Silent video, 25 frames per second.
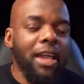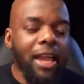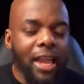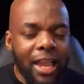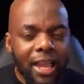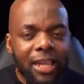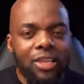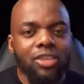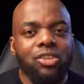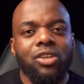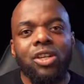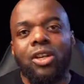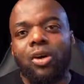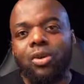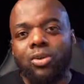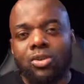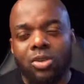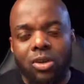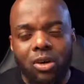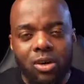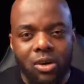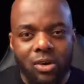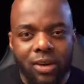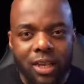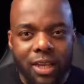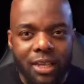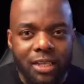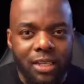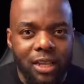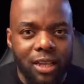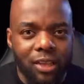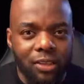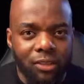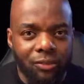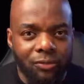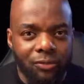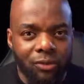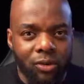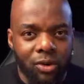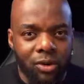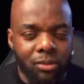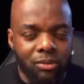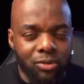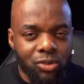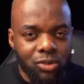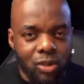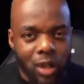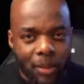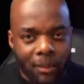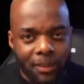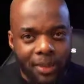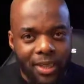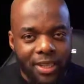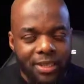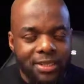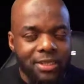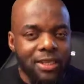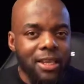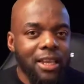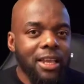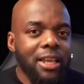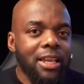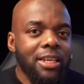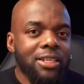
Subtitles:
And you can also create other forum topics.